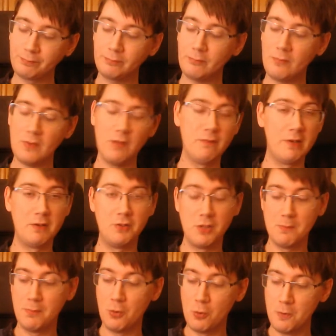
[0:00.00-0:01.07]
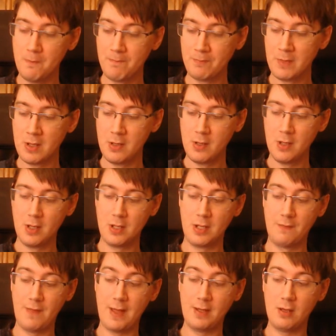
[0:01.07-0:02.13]
Very simple. You've then
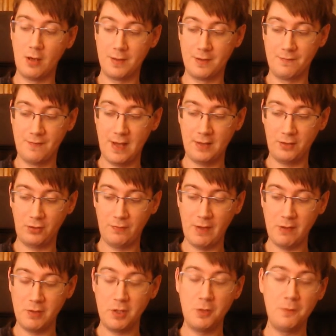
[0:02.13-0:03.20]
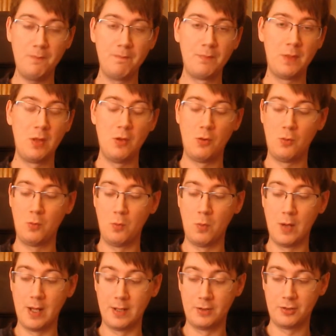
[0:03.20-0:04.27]
got a defense value, which